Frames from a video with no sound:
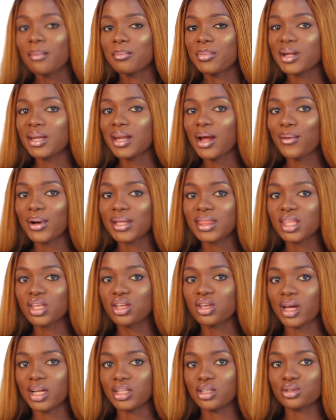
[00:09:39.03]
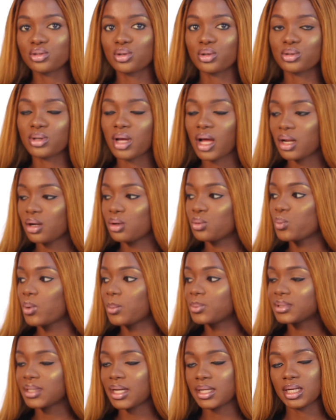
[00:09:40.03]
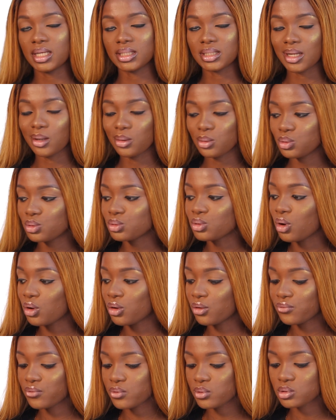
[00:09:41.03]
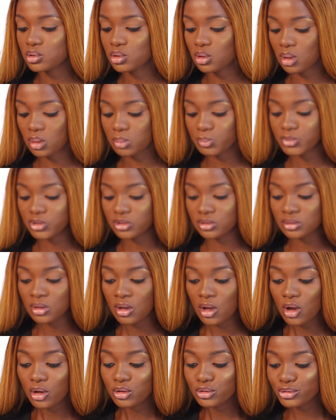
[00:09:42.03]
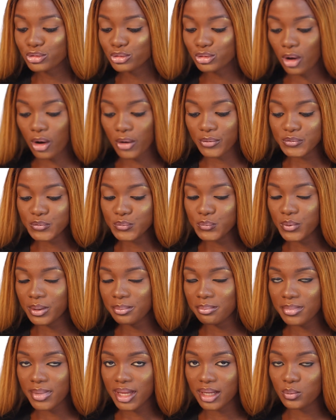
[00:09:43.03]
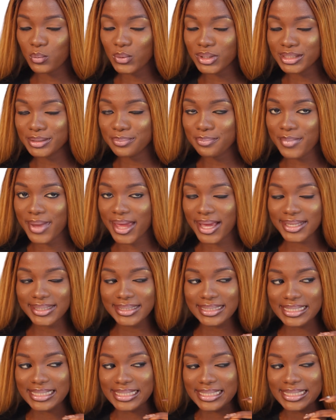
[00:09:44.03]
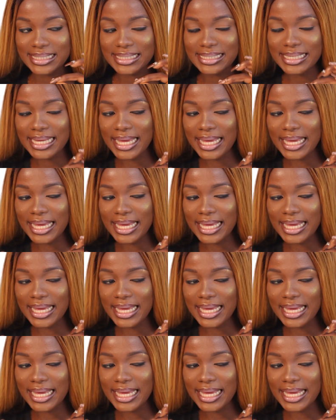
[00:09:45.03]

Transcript: But now I think you can just go to Canon website and download all of those stuffs, which makes